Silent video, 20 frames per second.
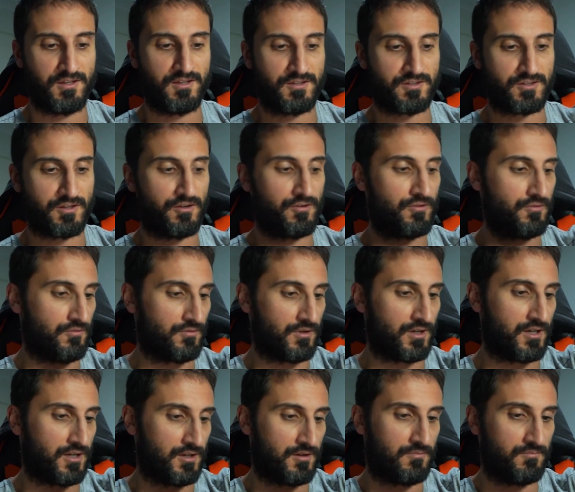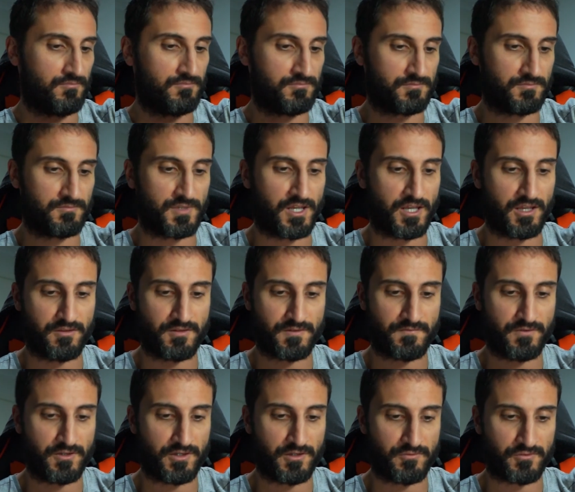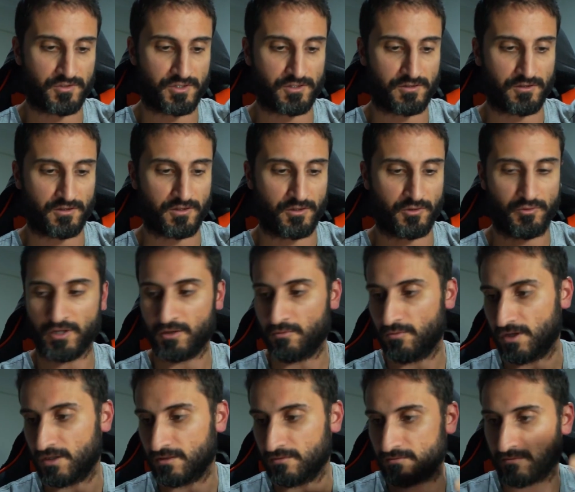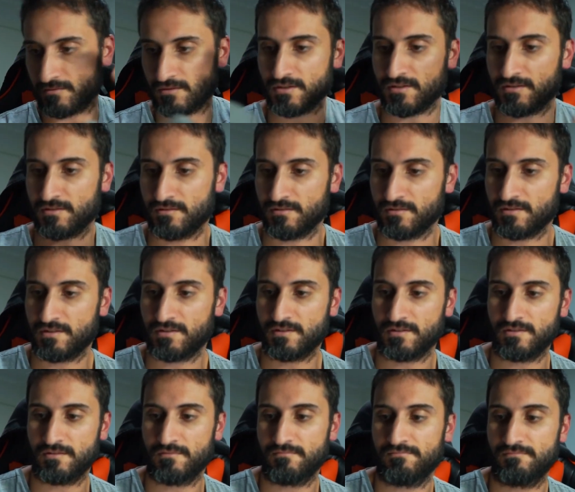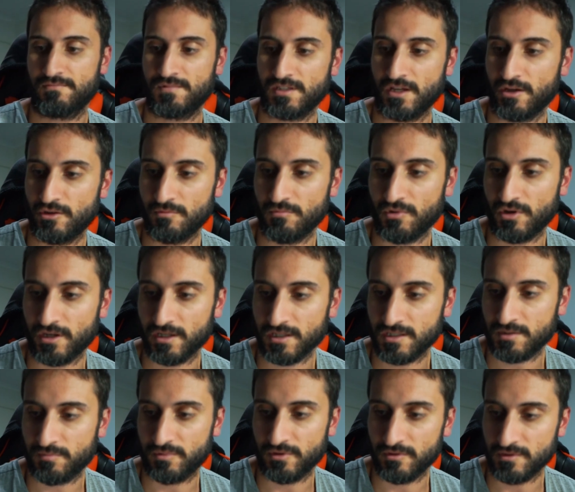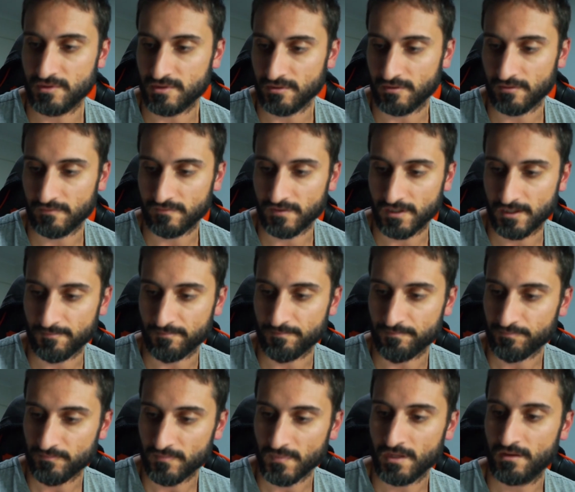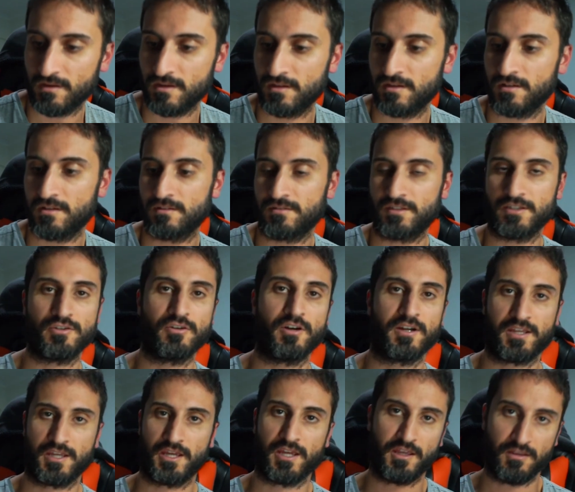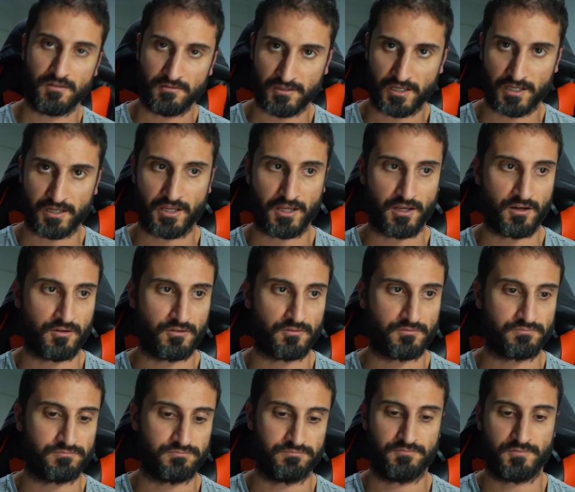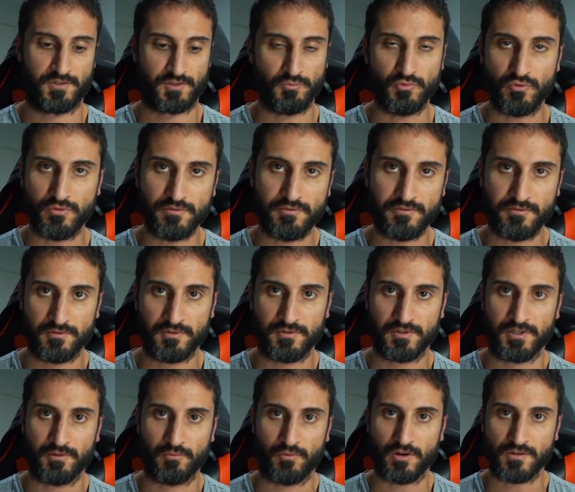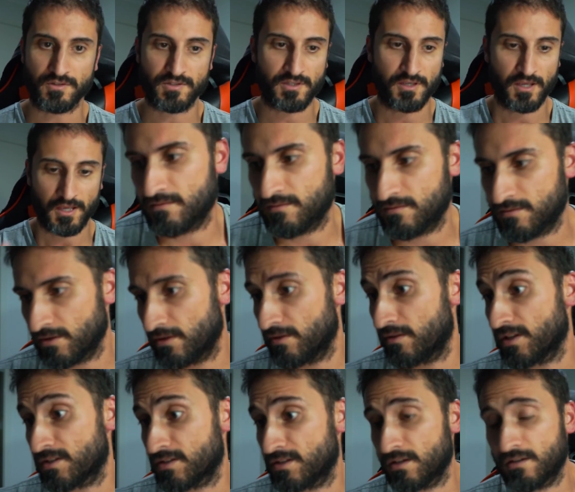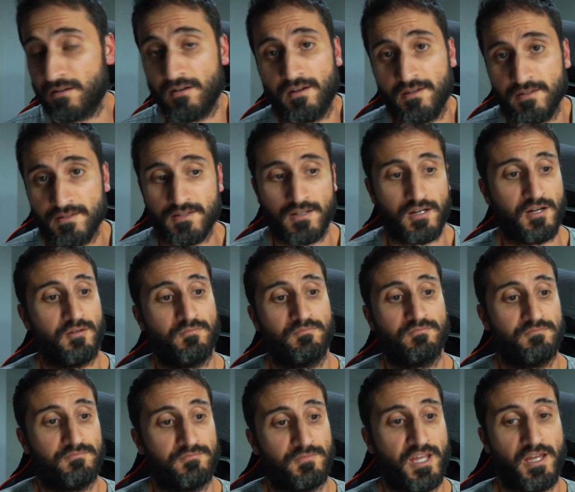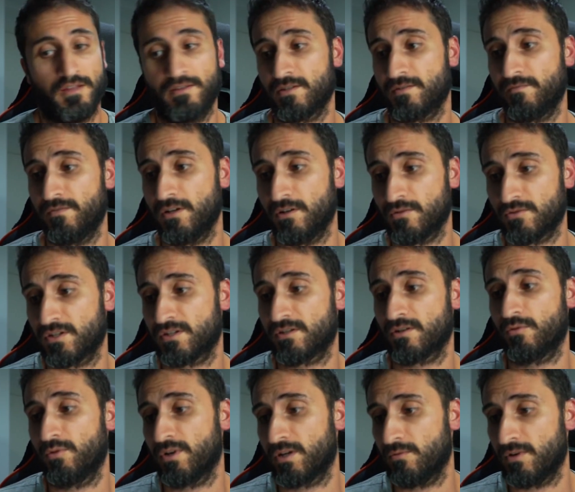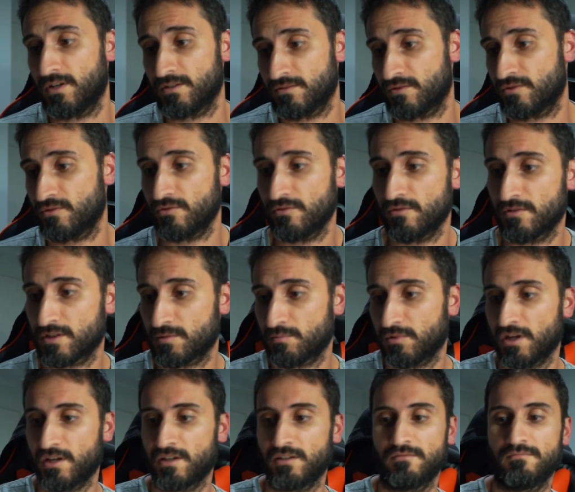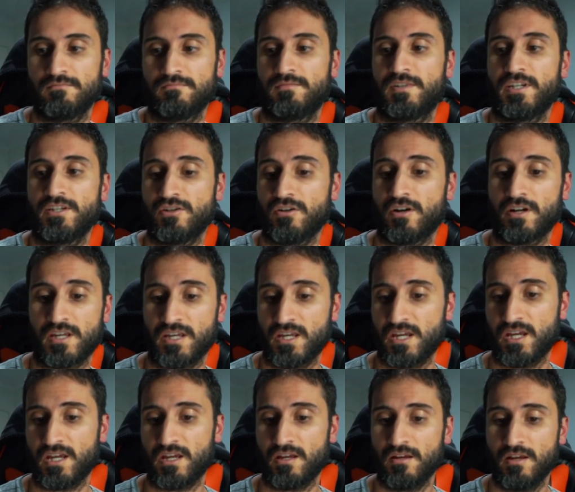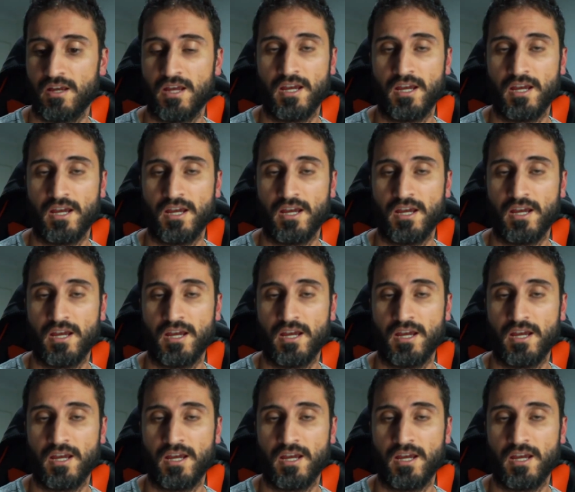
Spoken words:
So yeah, this video was just like a quick one just to tell you my experience of DJI Care and how smooth it was. So that's it guys. Yeah, this video is just a quick one to explain DJI Care